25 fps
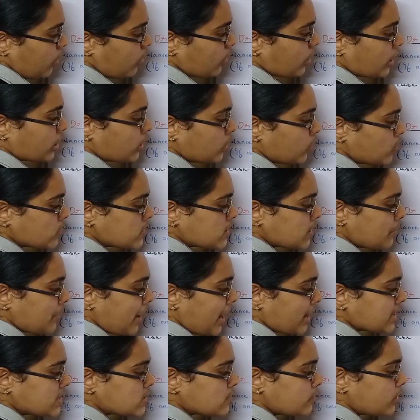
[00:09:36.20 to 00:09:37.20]
Okay, closing
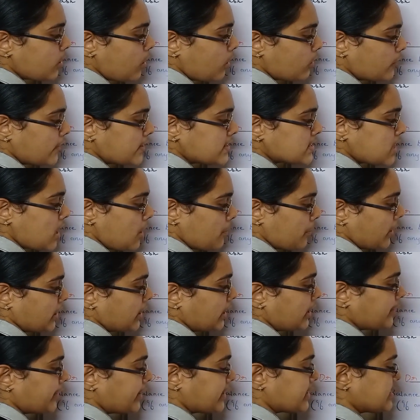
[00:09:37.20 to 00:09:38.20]
balance will always come
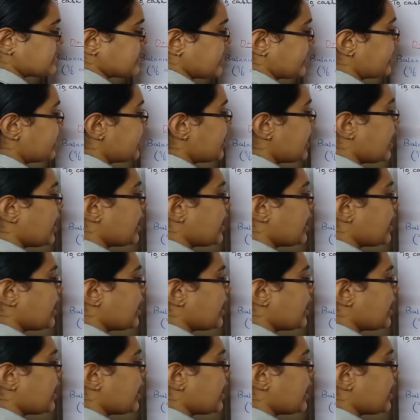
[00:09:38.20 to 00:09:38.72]
in the credit side.